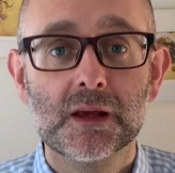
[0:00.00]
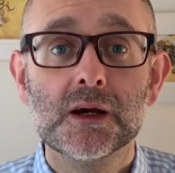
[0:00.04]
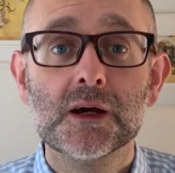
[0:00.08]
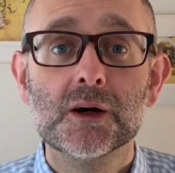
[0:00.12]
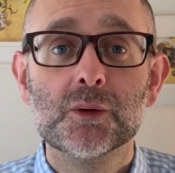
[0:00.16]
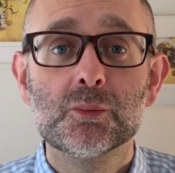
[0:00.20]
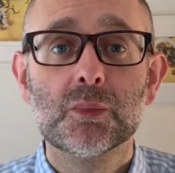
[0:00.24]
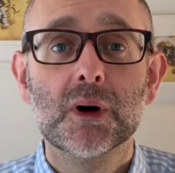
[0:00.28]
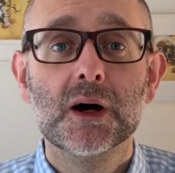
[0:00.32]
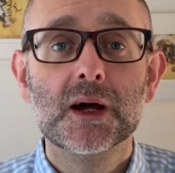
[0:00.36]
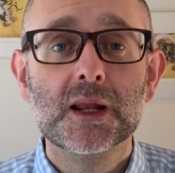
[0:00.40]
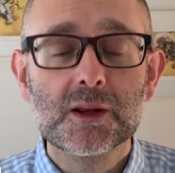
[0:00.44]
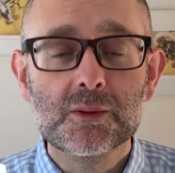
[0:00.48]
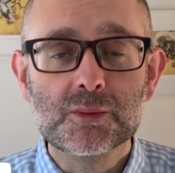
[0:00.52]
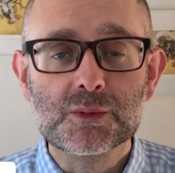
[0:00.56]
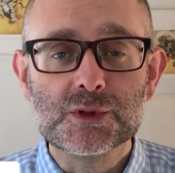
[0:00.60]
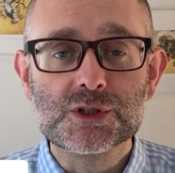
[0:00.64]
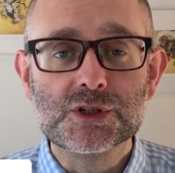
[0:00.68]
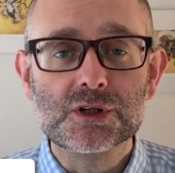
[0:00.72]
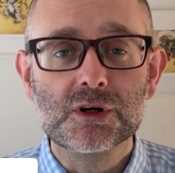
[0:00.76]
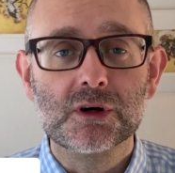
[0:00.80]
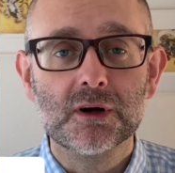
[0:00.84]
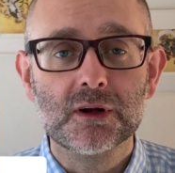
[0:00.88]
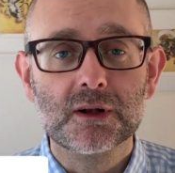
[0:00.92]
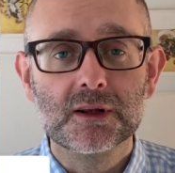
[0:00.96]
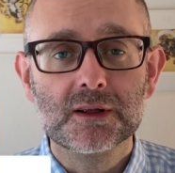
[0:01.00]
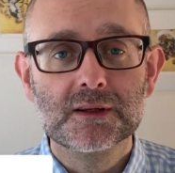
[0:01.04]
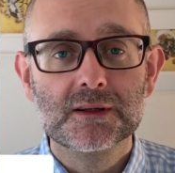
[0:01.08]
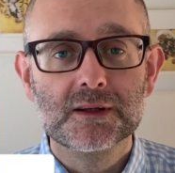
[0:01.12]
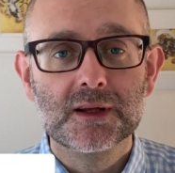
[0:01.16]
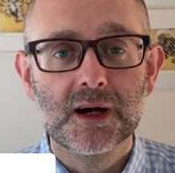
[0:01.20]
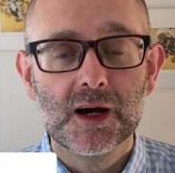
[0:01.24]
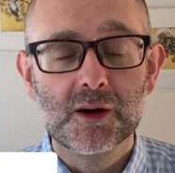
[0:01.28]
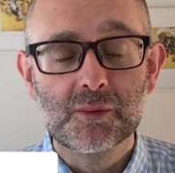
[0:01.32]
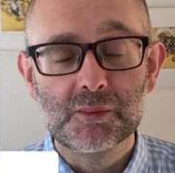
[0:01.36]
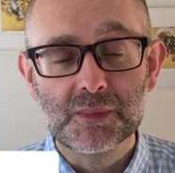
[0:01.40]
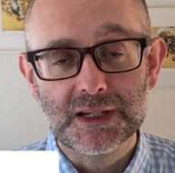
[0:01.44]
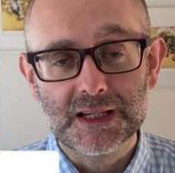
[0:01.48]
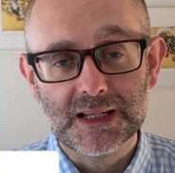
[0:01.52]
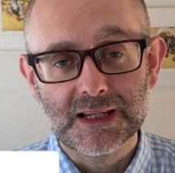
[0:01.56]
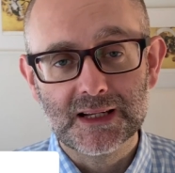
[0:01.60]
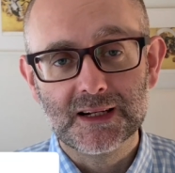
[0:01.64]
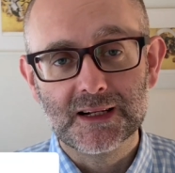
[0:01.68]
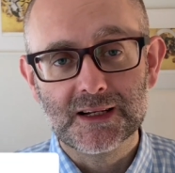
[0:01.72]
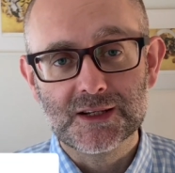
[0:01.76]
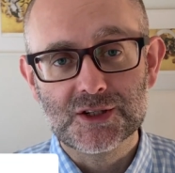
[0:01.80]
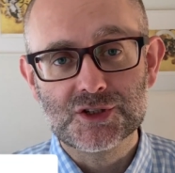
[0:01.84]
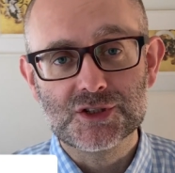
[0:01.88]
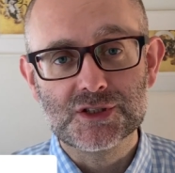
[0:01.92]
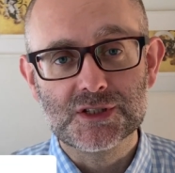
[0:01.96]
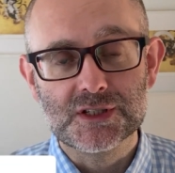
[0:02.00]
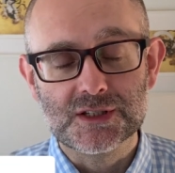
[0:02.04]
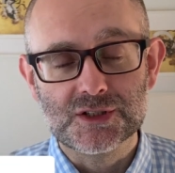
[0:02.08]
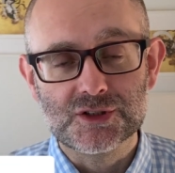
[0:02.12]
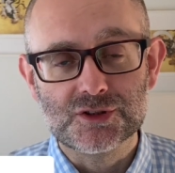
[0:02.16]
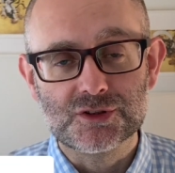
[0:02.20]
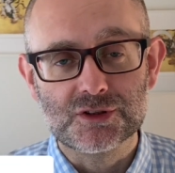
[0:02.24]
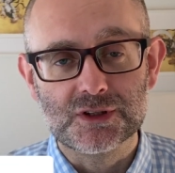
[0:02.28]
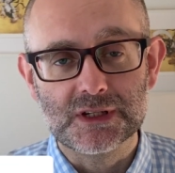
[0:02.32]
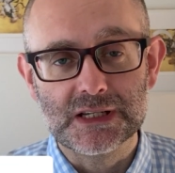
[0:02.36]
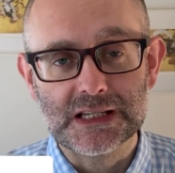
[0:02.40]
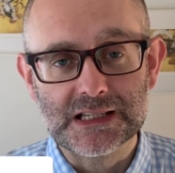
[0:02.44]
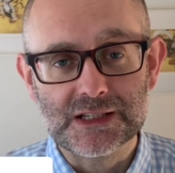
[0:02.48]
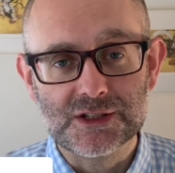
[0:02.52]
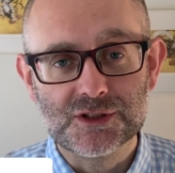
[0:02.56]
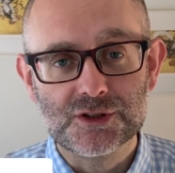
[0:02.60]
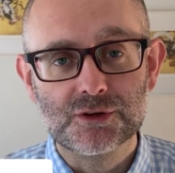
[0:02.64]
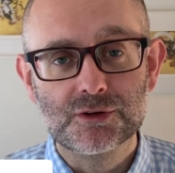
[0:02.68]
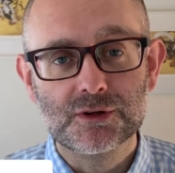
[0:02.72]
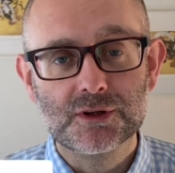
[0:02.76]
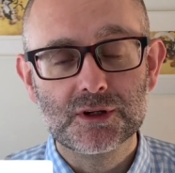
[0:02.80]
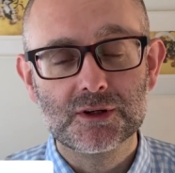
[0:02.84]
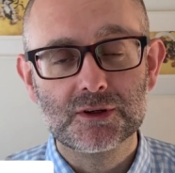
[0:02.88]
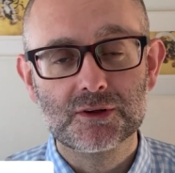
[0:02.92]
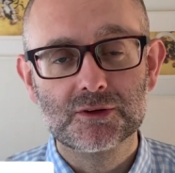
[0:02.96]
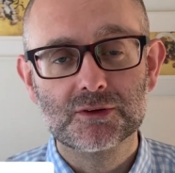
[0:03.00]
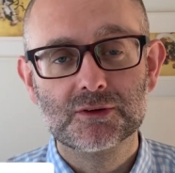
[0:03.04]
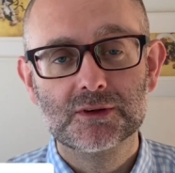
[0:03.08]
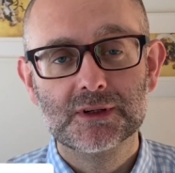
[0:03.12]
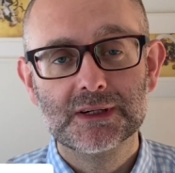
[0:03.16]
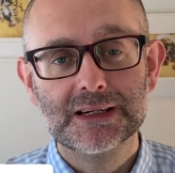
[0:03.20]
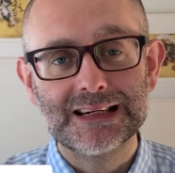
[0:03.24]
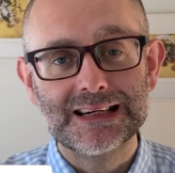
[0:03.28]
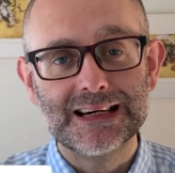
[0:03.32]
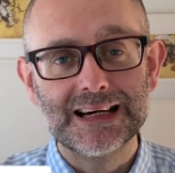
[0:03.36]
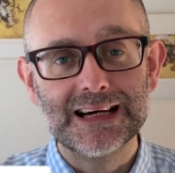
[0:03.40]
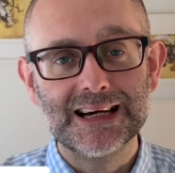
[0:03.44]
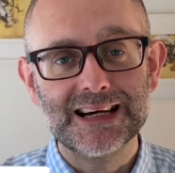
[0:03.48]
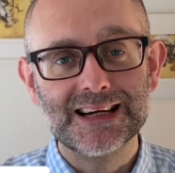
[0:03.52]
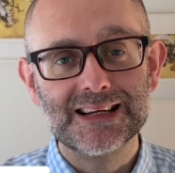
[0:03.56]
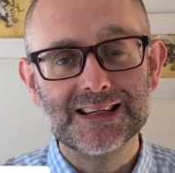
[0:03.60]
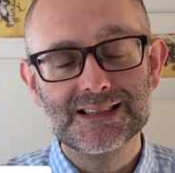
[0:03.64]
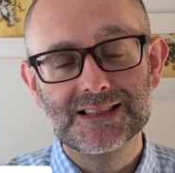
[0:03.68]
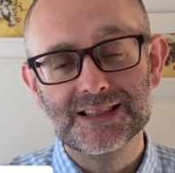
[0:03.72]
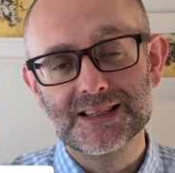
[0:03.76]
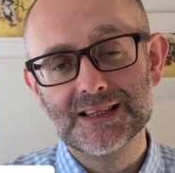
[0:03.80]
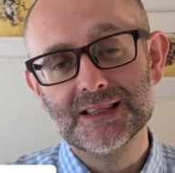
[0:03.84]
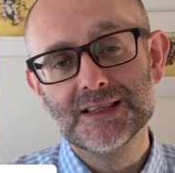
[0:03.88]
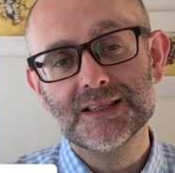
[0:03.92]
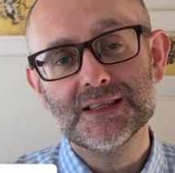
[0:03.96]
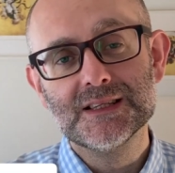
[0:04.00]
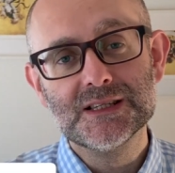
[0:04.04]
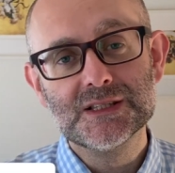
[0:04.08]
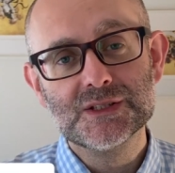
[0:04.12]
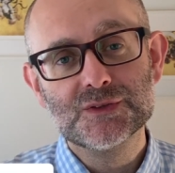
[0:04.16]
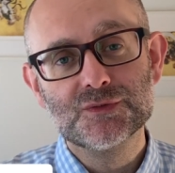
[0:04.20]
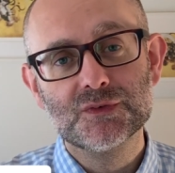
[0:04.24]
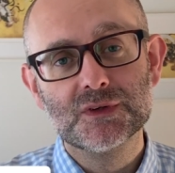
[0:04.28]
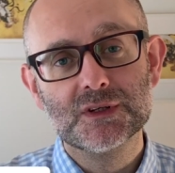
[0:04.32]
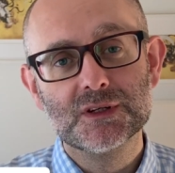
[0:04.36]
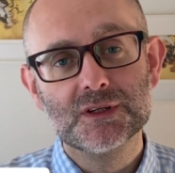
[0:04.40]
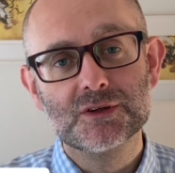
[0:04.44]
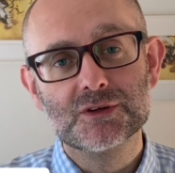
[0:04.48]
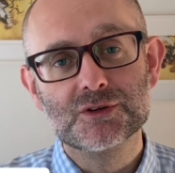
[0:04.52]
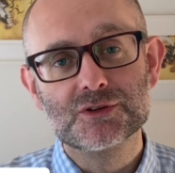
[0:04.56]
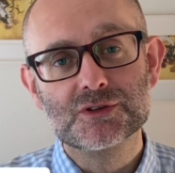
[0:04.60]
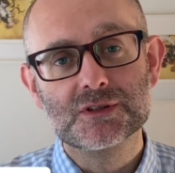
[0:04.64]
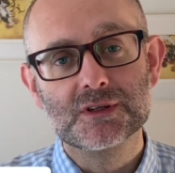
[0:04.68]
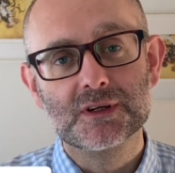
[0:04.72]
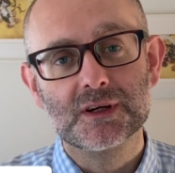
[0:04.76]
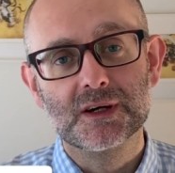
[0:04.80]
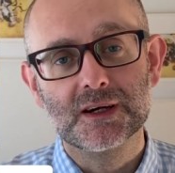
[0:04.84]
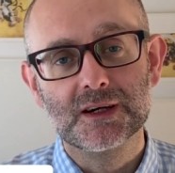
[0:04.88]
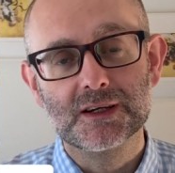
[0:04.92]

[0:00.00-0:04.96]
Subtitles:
My name is Colin. I'm an English teacher in Tokyo, and in these videos I